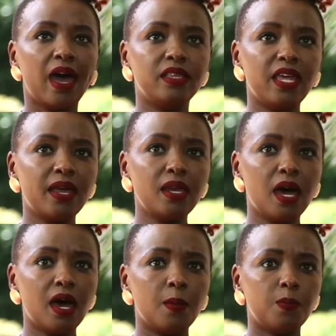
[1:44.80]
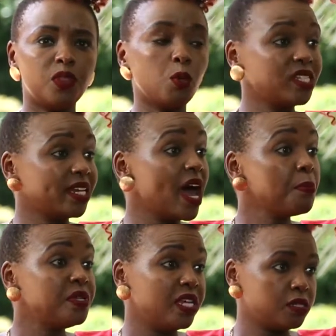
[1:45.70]
And then there was an
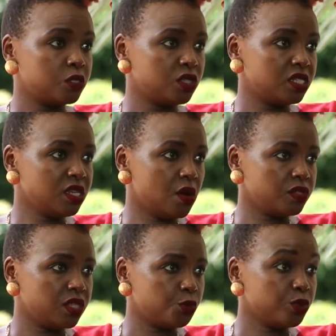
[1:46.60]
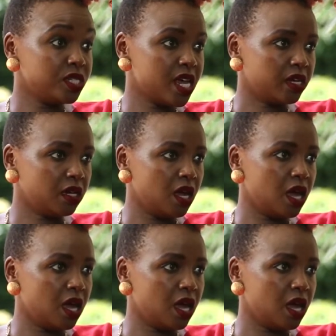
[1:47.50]
update to the sound that was done